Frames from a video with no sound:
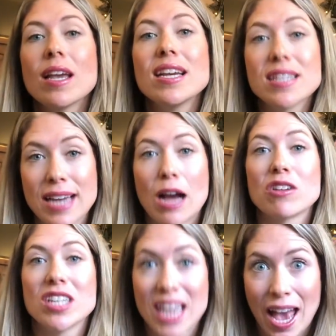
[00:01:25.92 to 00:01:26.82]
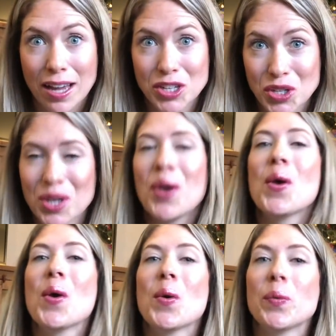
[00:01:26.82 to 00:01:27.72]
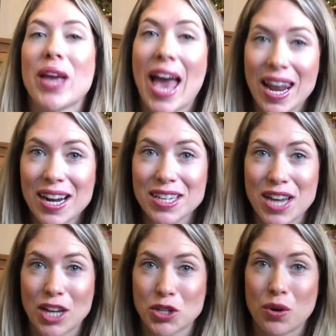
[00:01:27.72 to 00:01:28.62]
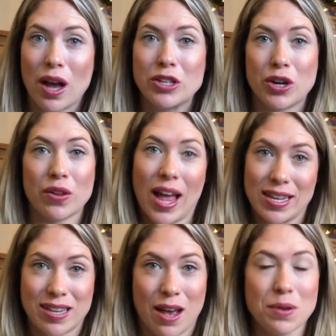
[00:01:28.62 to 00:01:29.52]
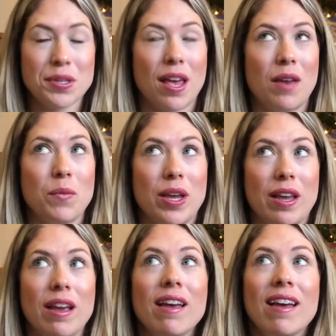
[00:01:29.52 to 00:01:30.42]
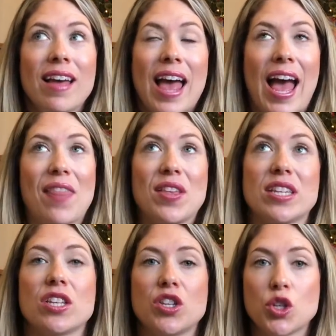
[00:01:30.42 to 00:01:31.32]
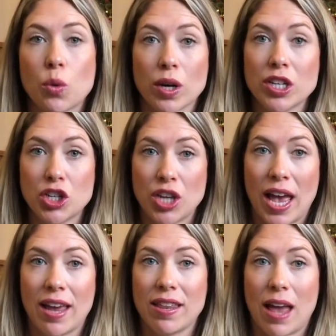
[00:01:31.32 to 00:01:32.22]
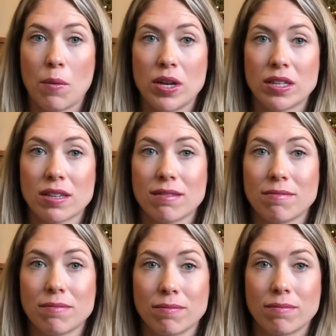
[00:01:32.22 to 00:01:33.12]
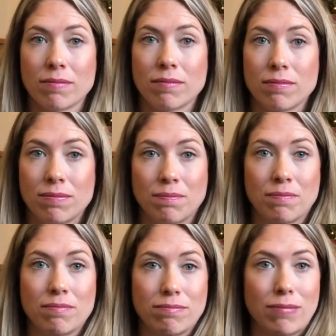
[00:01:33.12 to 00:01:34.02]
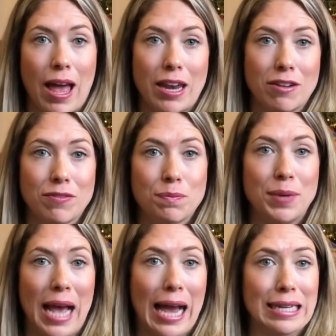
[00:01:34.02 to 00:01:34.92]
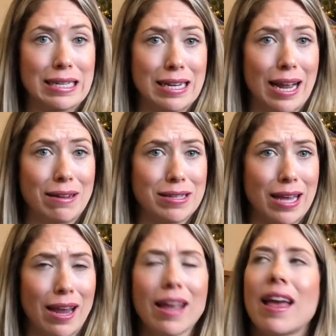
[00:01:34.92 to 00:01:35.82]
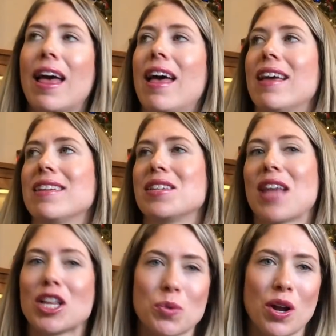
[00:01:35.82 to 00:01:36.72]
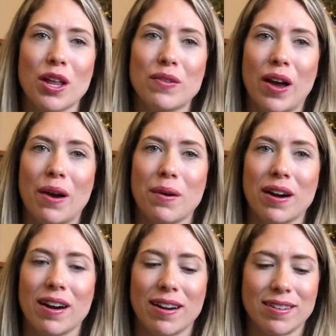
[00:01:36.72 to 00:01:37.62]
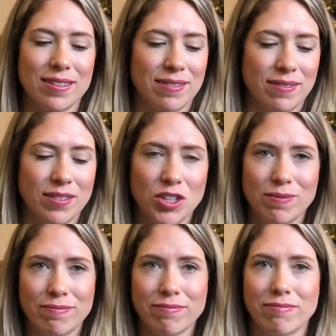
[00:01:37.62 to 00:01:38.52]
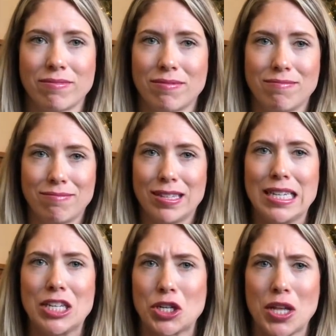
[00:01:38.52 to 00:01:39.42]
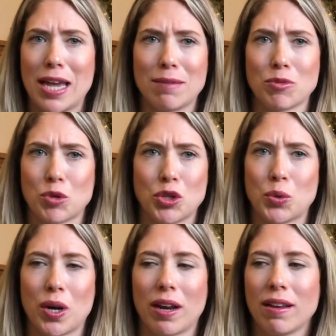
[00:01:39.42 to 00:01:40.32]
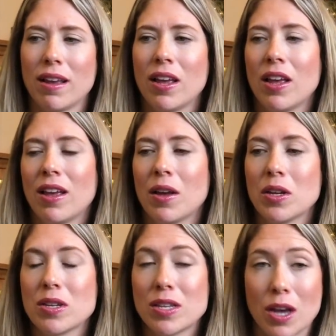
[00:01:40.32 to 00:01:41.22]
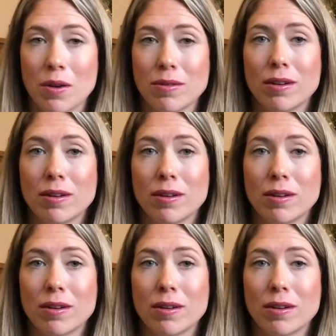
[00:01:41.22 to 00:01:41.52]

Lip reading: is now detached. We had an attached garage at our last house, and we had this storage shed that was kind of behind it, I'd say, and that's where all of our seasonal items were stored. So,